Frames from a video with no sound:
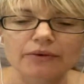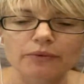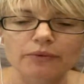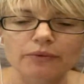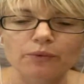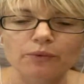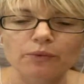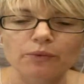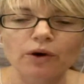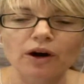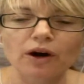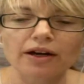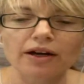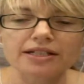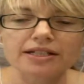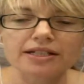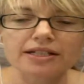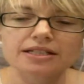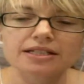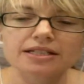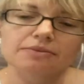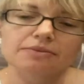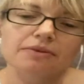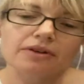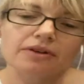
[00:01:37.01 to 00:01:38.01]
what
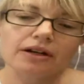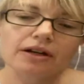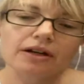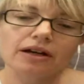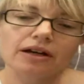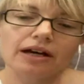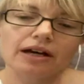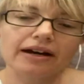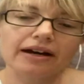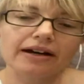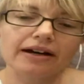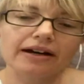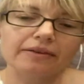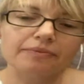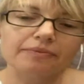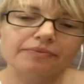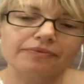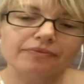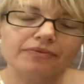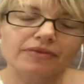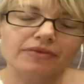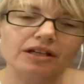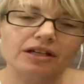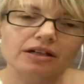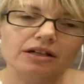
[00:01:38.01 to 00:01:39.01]

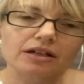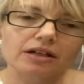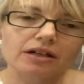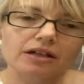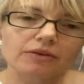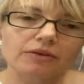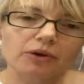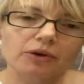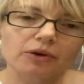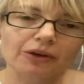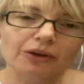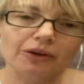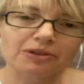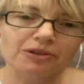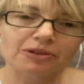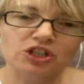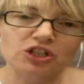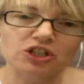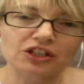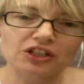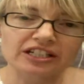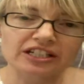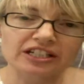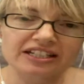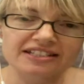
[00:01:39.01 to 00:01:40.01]

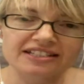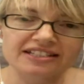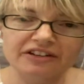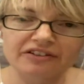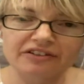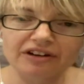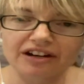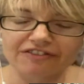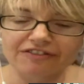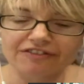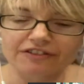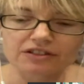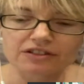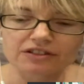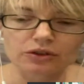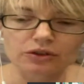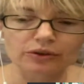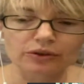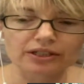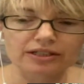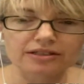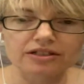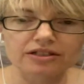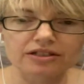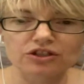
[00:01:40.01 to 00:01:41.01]
opportunities there are for
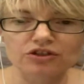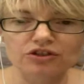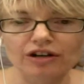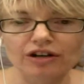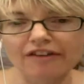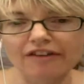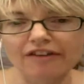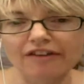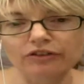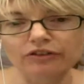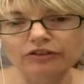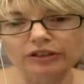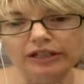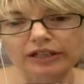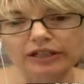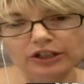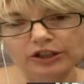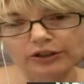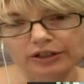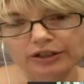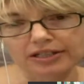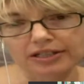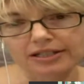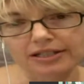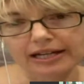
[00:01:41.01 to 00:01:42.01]
stories to travel
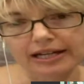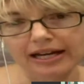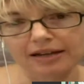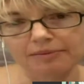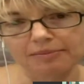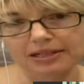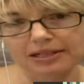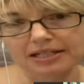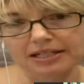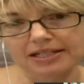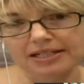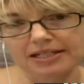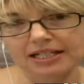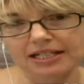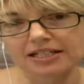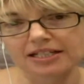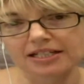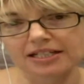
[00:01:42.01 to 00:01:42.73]
across the ABC.